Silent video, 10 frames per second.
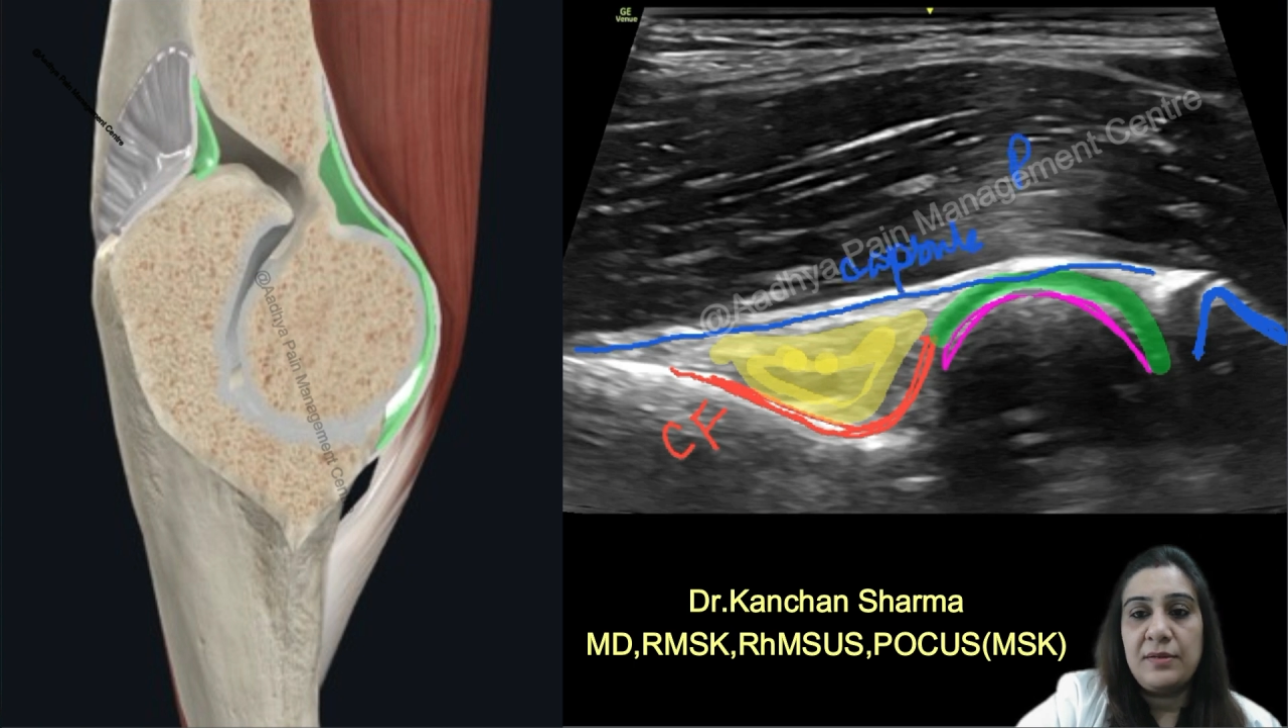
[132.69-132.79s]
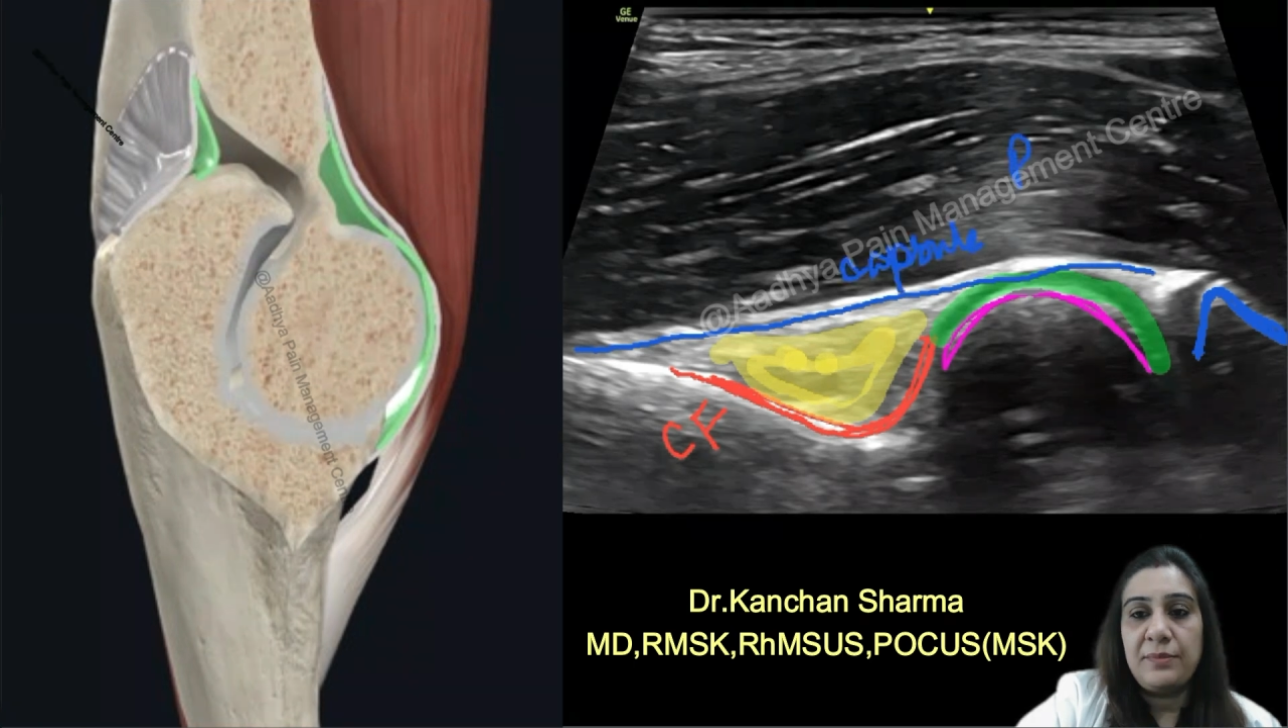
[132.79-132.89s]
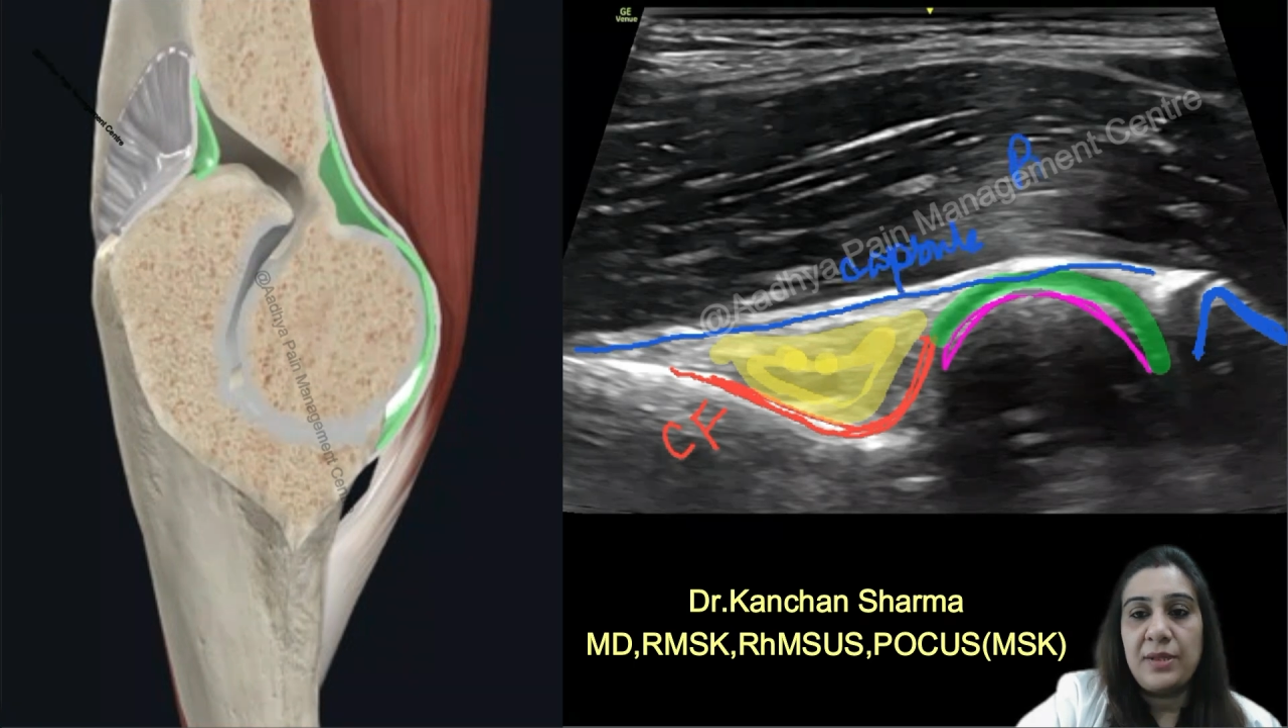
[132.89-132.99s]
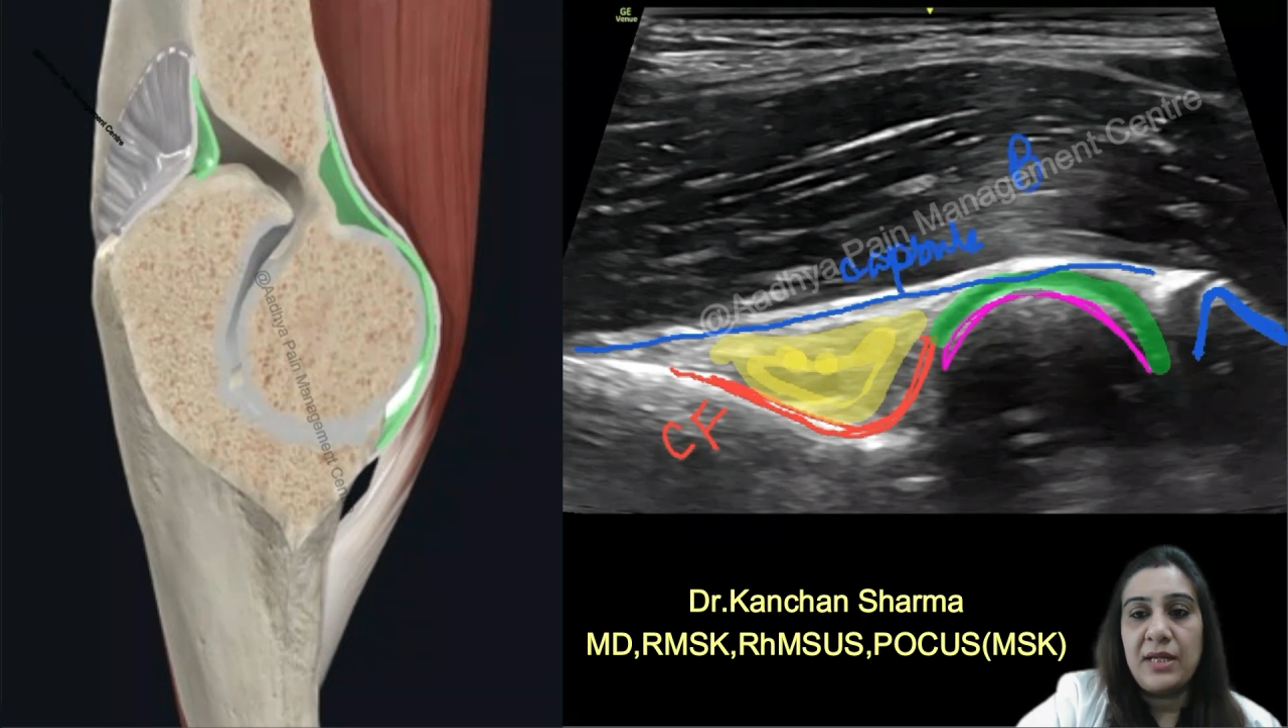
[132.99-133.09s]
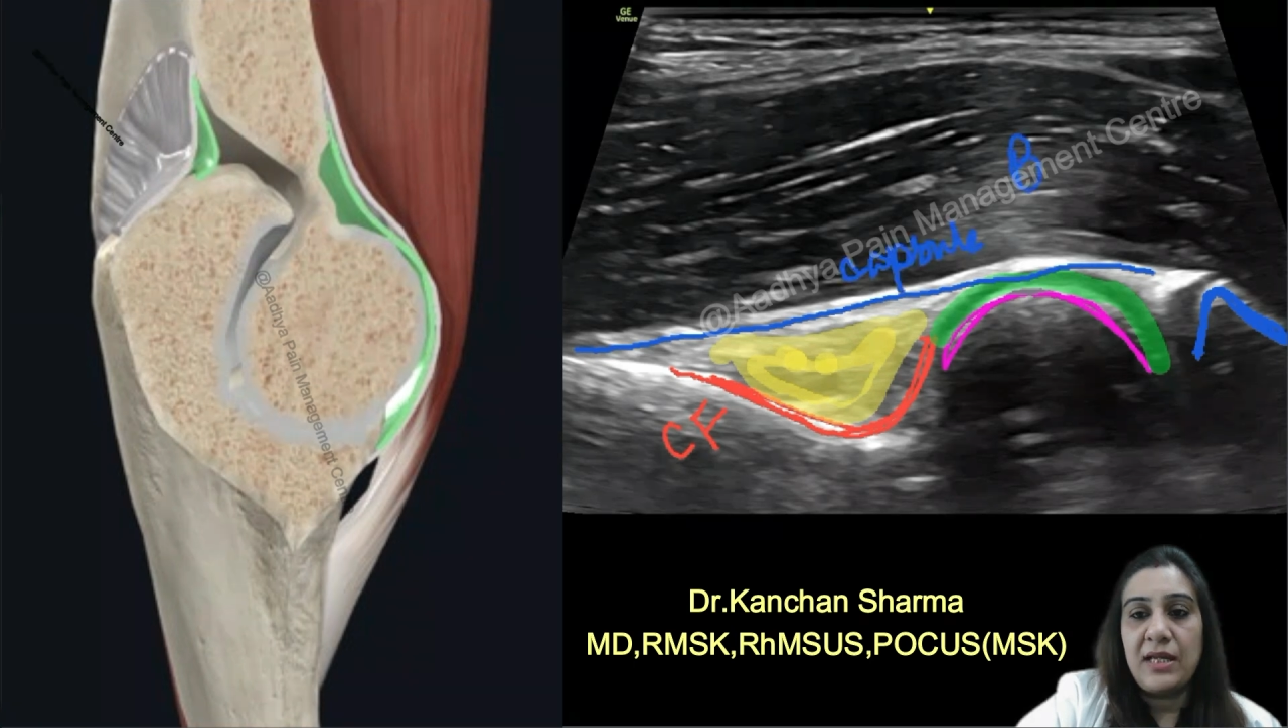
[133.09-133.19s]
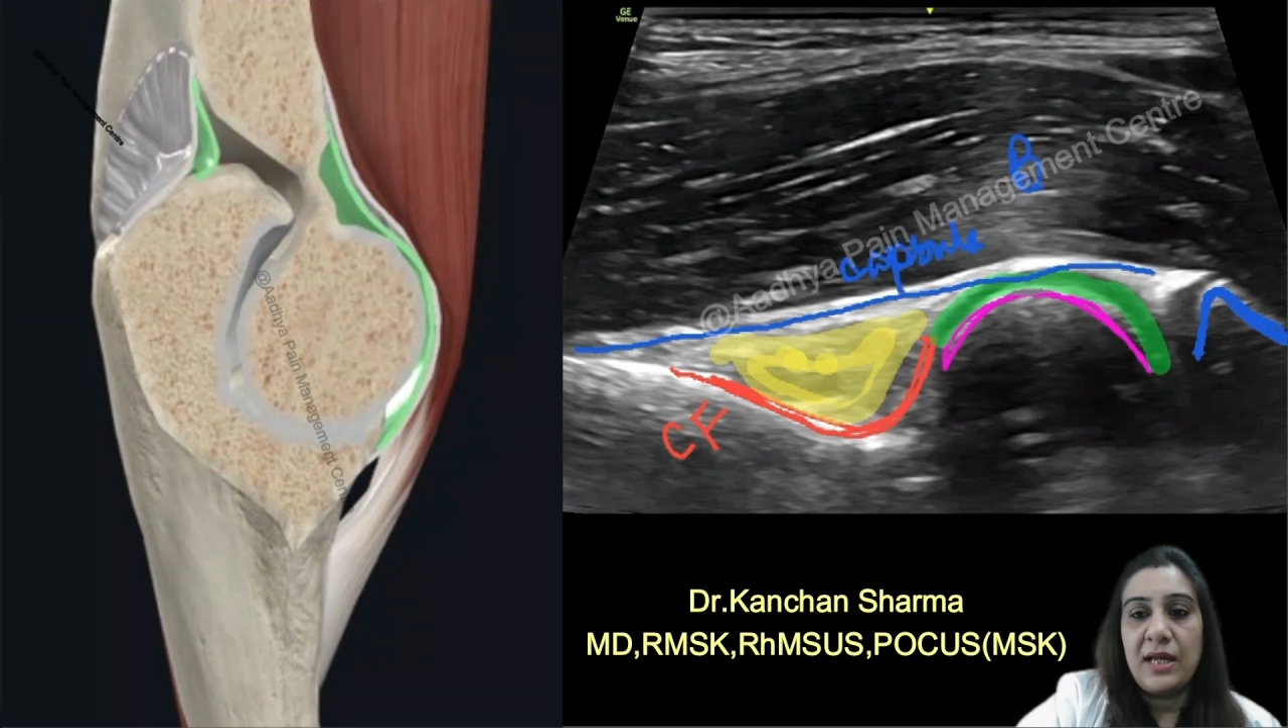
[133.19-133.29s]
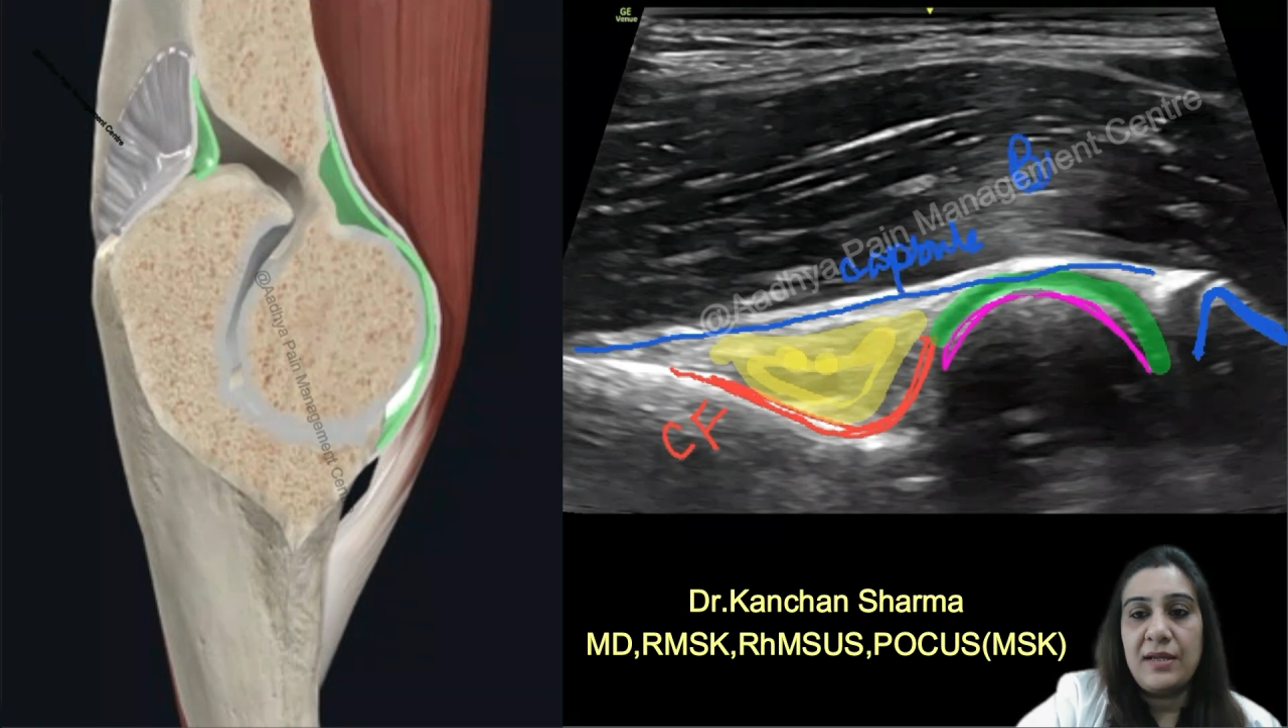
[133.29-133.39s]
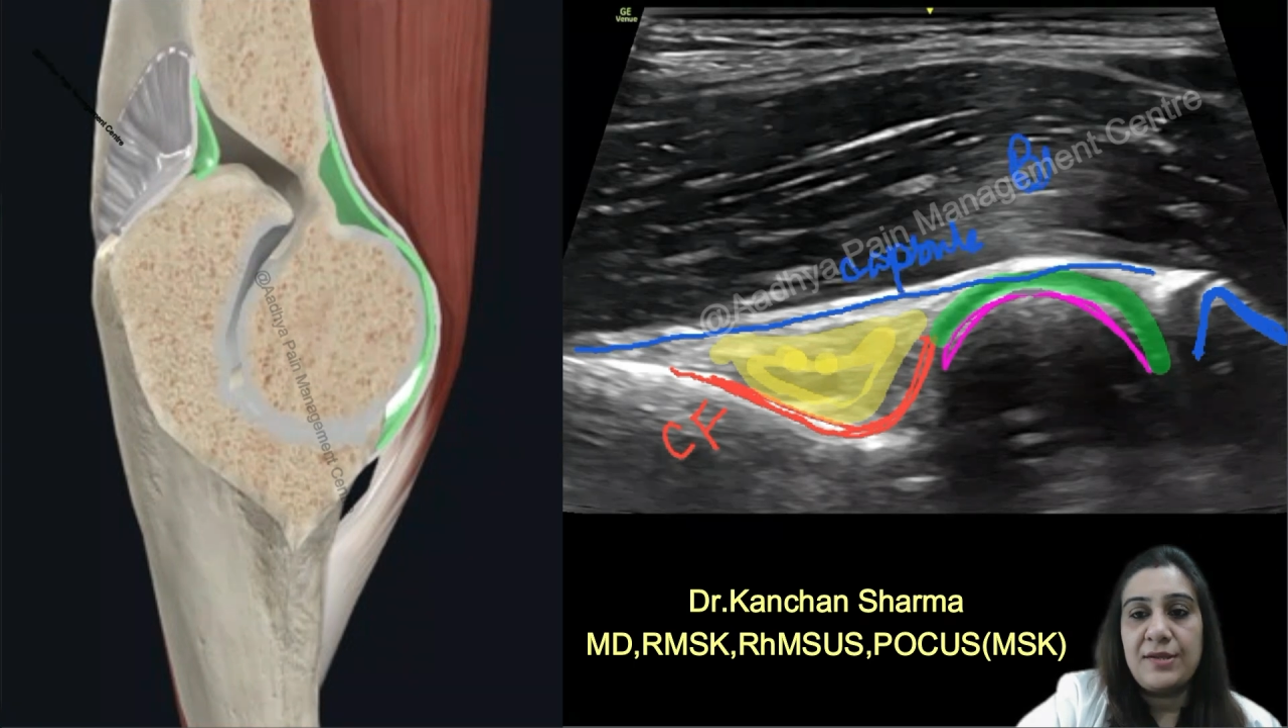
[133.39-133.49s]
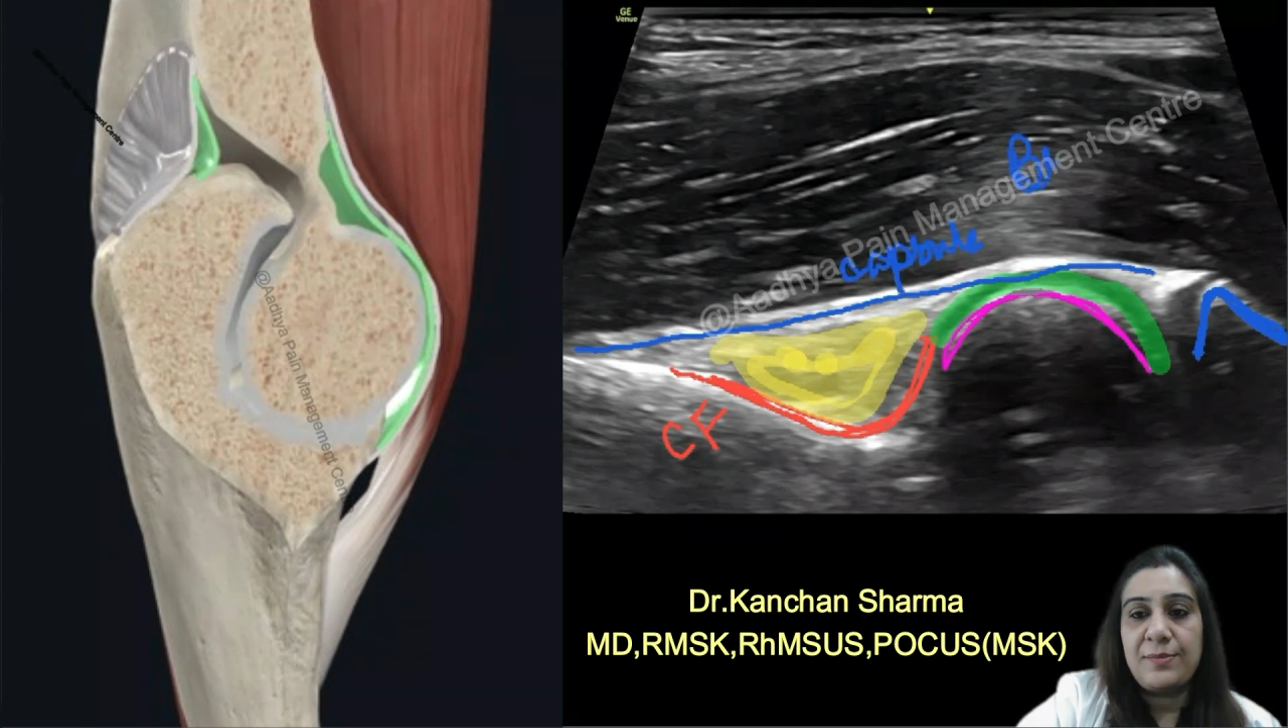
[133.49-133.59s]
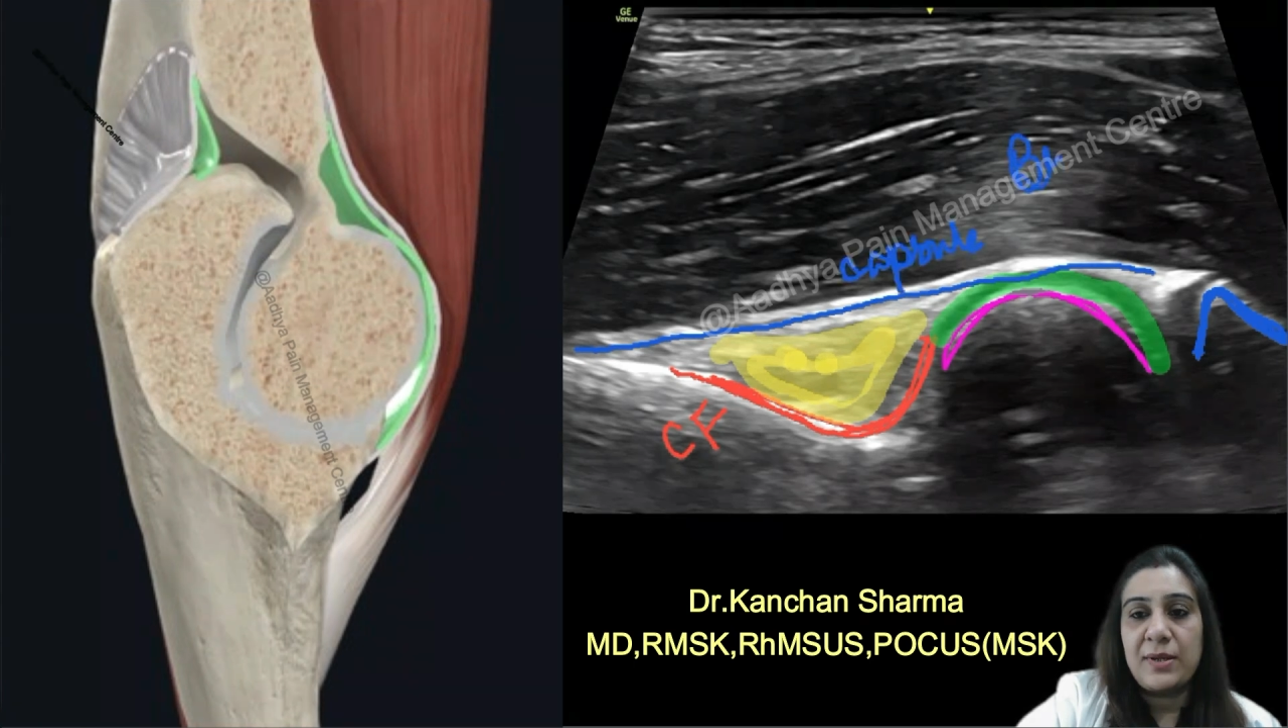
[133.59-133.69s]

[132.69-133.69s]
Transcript: brachialis